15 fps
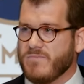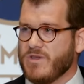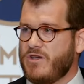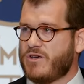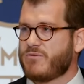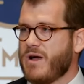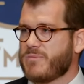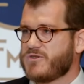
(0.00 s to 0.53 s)

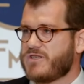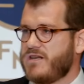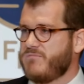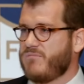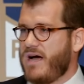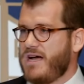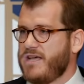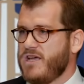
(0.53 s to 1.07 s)
You could represent
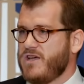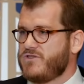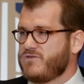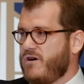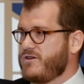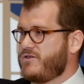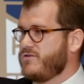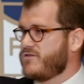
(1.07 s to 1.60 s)
it by
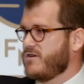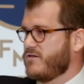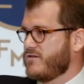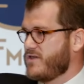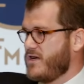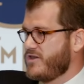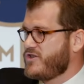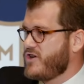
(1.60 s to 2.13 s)
drawing two
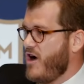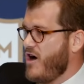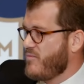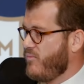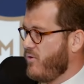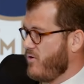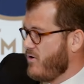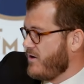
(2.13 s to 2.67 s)
circles on a
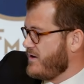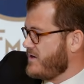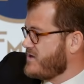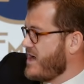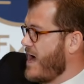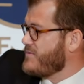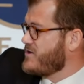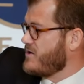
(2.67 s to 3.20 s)
chalkboard. The
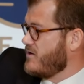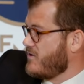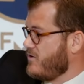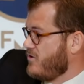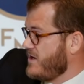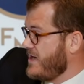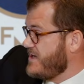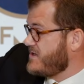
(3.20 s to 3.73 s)
top
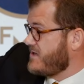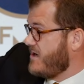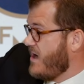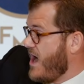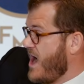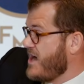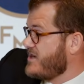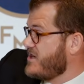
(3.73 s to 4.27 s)
circle is
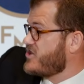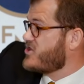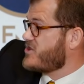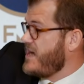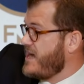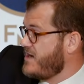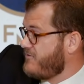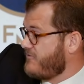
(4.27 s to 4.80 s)
God,
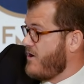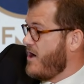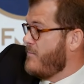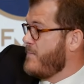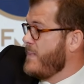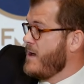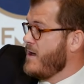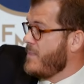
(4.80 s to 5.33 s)
distinct
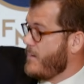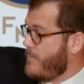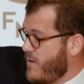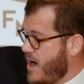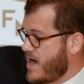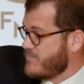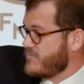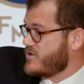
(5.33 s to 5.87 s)
from the
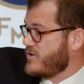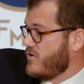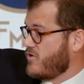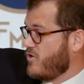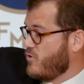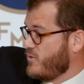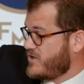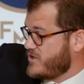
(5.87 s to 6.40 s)
bottom
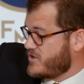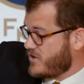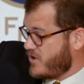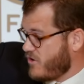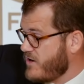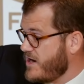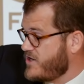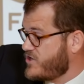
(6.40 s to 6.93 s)
circle, which is
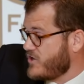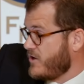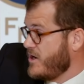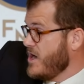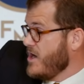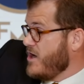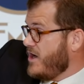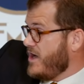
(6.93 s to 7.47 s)
creature.
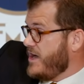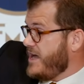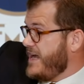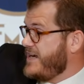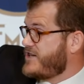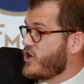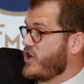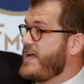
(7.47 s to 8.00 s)

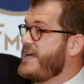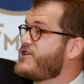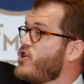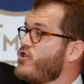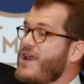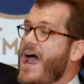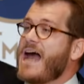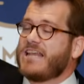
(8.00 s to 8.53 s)
Eter-
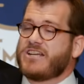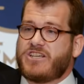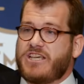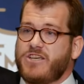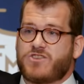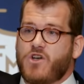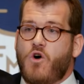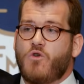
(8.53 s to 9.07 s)

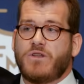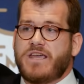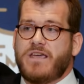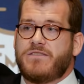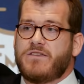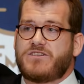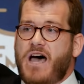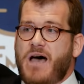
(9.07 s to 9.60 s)
eternality is only
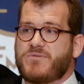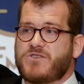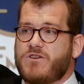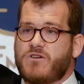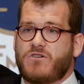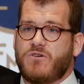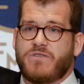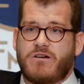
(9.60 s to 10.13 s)
in the top
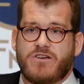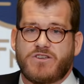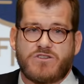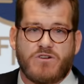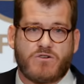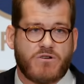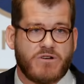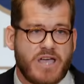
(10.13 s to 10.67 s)
circle. There is
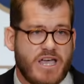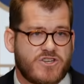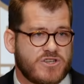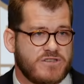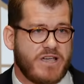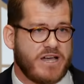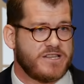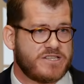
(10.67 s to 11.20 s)
no
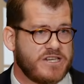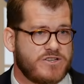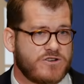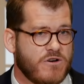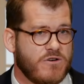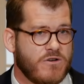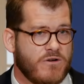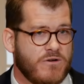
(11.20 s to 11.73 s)
creation that is
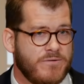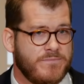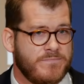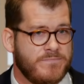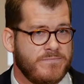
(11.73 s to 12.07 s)
eternal.